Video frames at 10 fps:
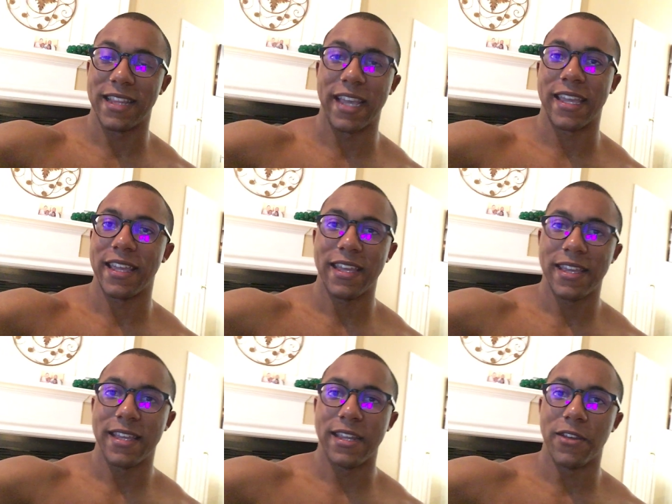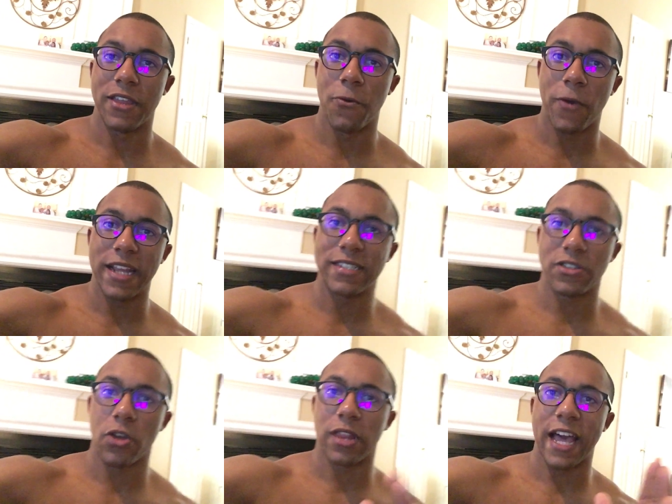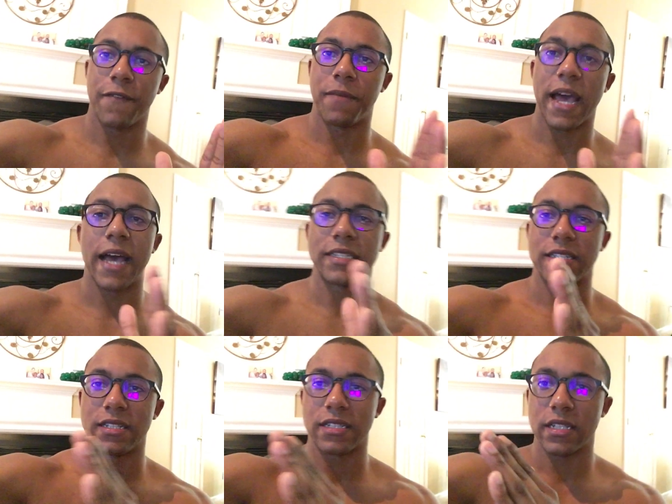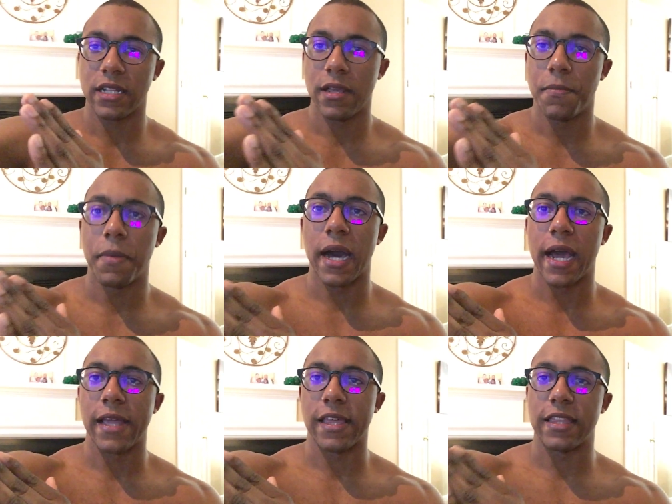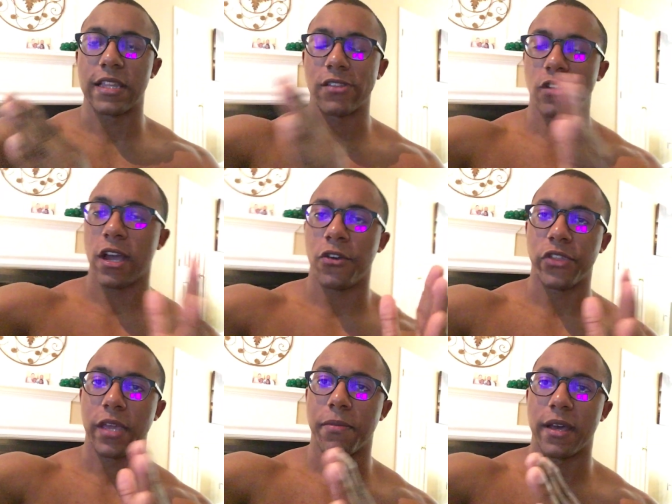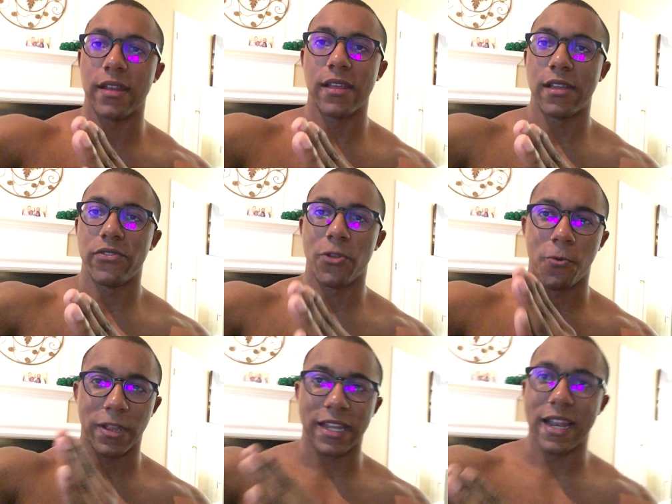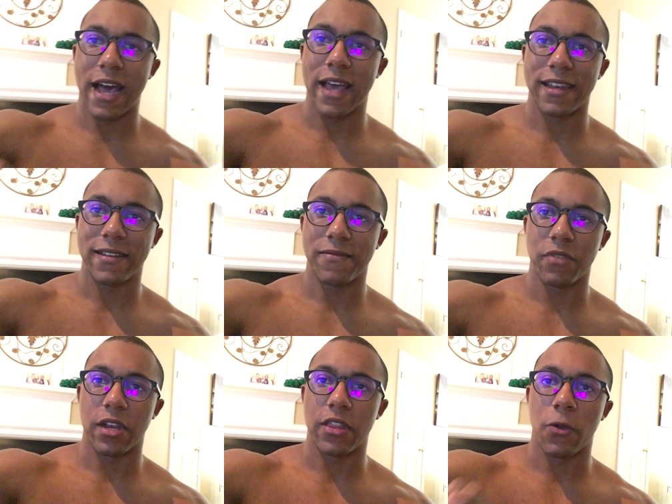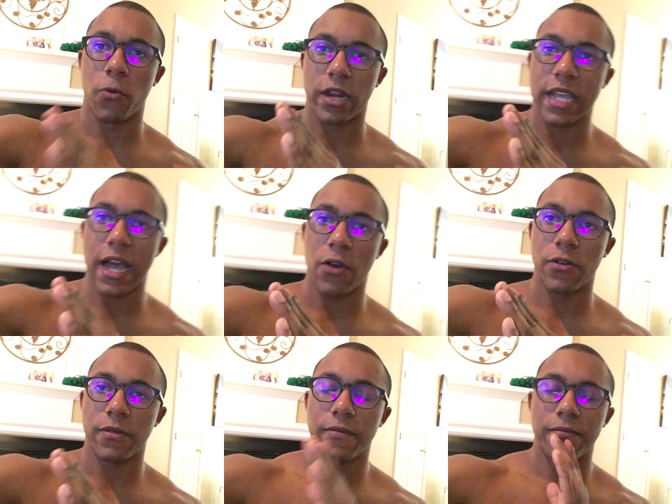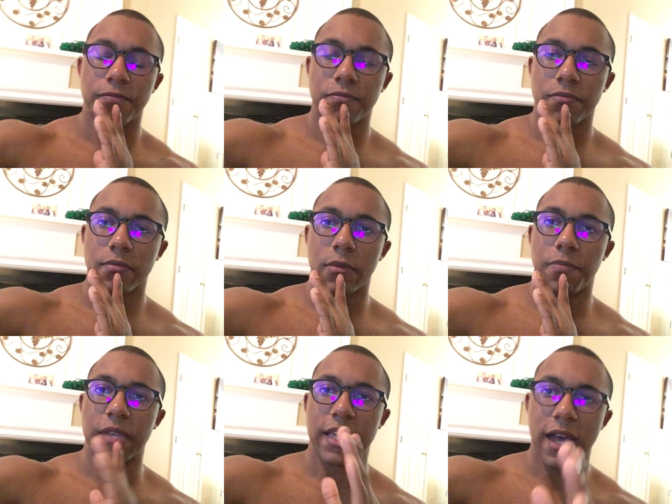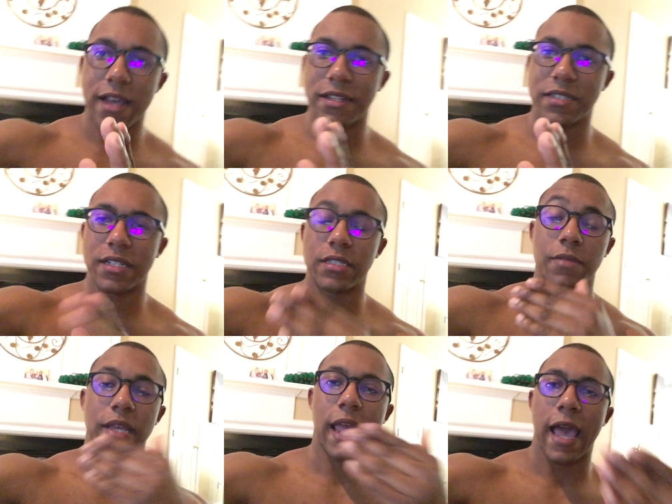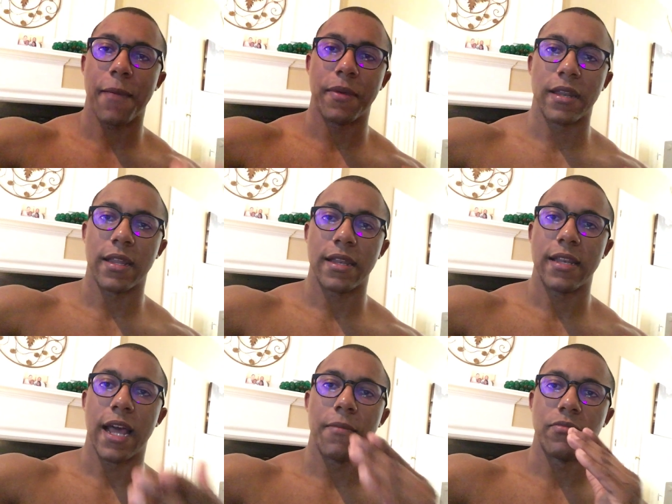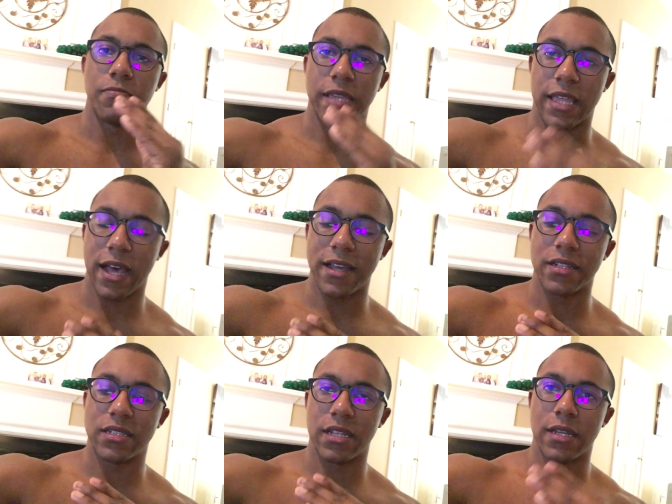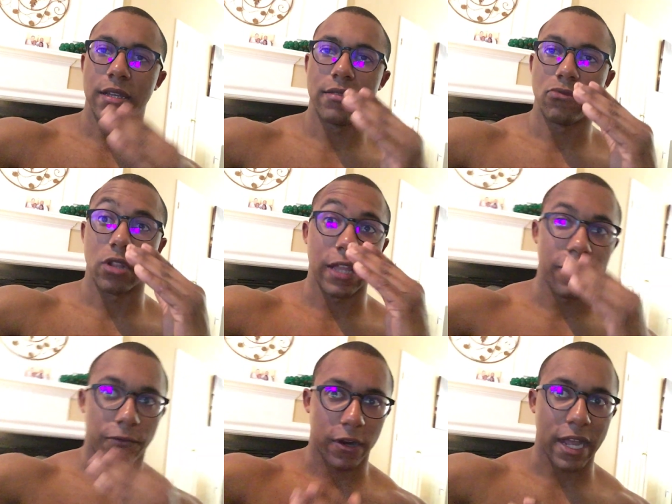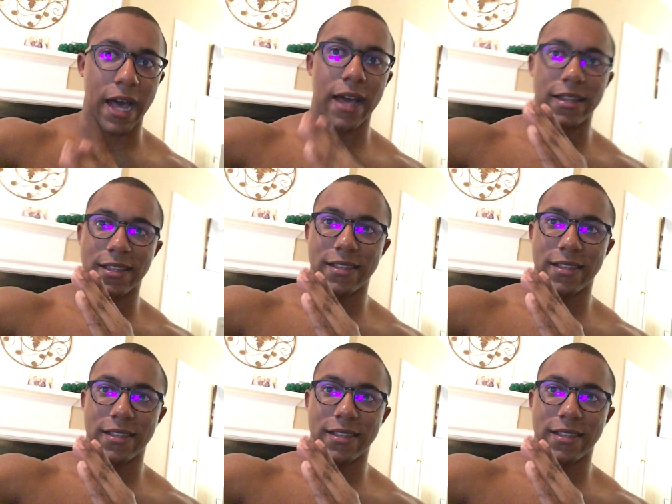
Like, they wait until their life passes by. They think that they're healthy, but they're really not. They work out because something happened, not because they're living for God.